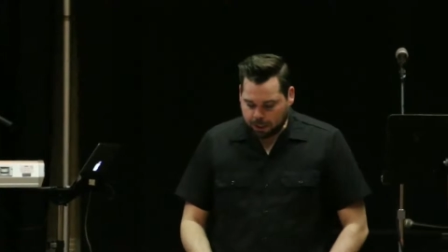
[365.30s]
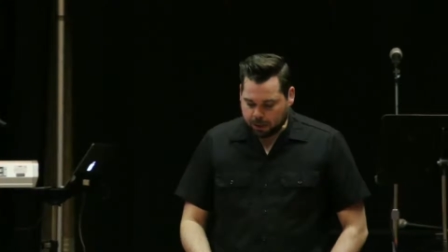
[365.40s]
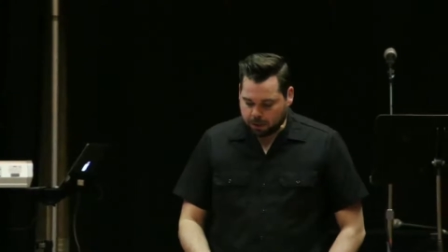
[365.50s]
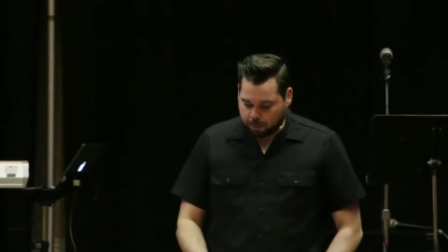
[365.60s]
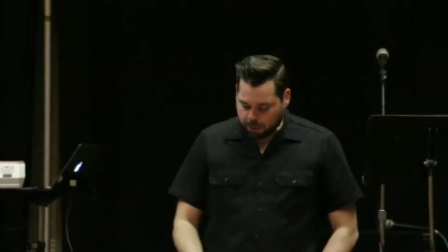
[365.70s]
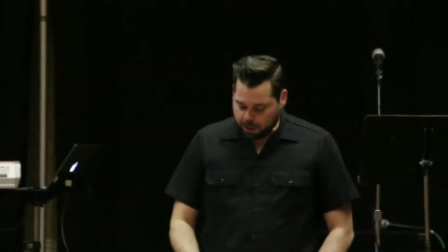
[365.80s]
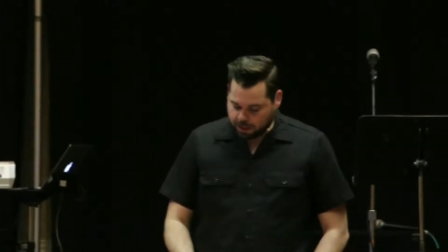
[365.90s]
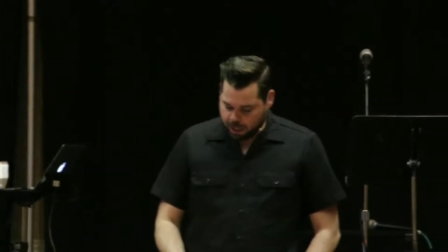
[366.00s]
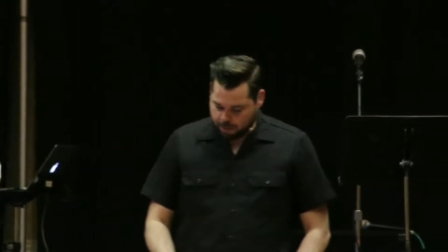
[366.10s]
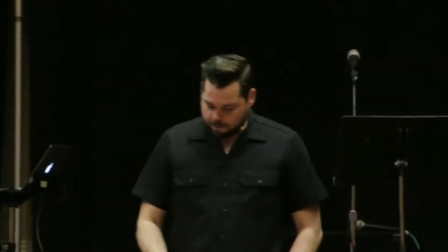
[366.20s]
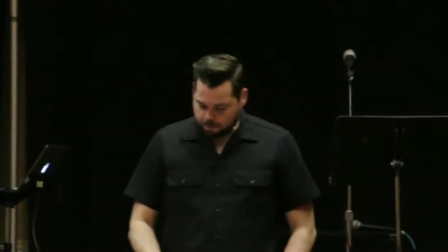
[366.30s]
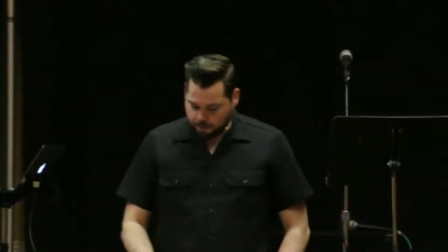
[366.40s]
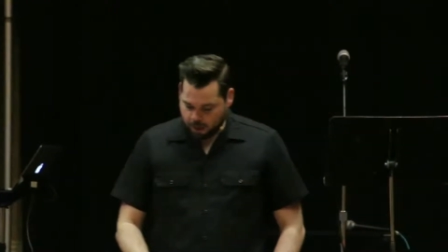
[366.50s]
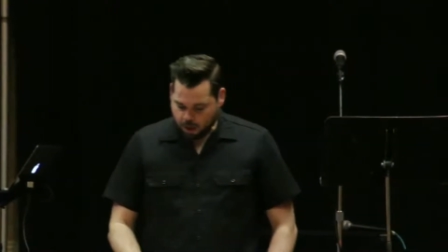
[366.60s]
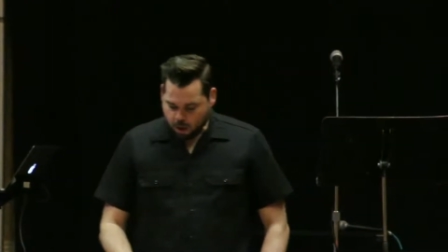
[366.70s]
to please him.
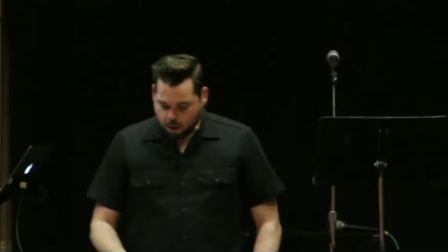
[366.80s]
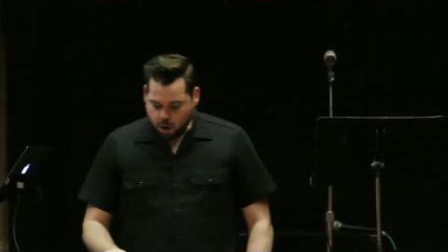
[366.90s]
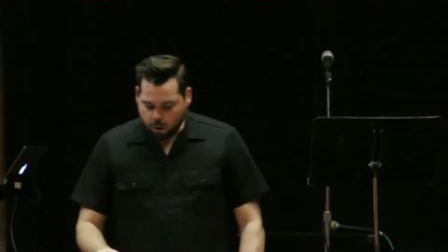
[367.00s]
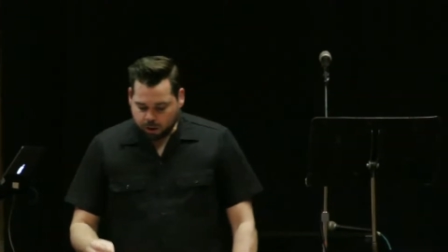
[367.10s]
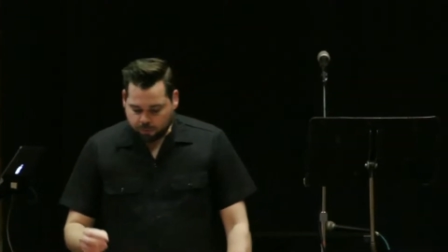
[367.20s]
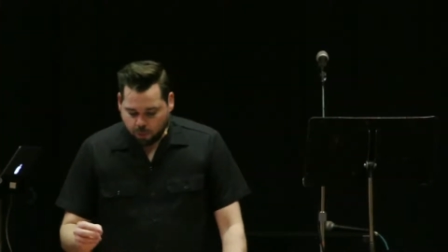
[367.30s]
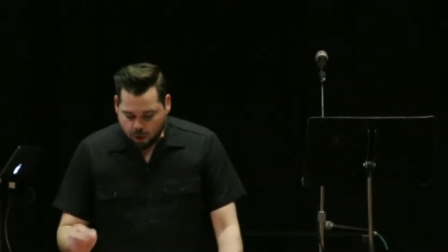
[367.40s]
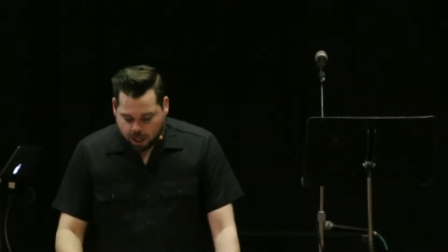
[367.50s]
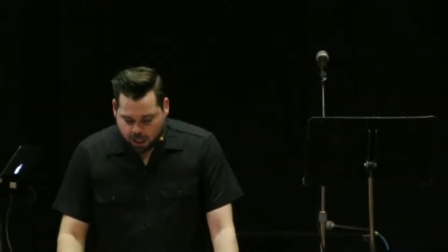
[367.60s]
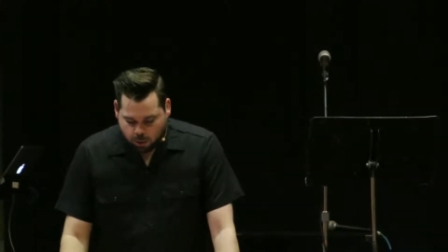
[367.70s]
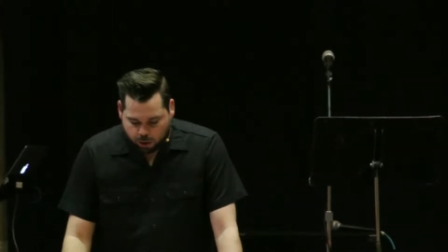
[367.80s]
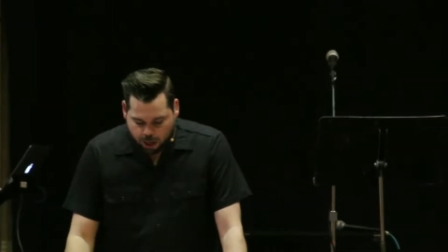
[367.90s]
Notice, for he who